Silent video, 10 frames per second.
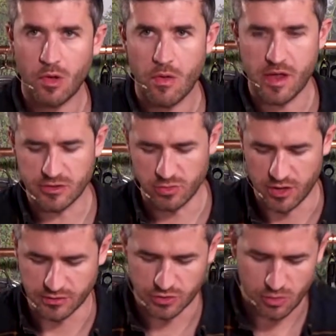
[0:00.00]
these
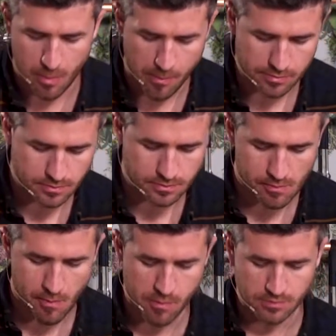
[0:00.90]
ones
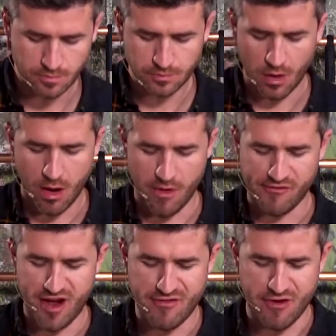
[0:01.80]
are my
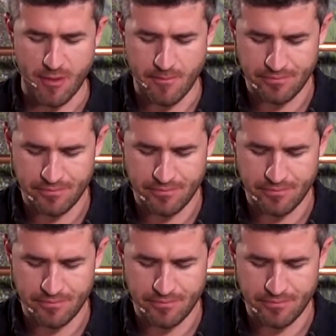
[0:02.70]
favourite.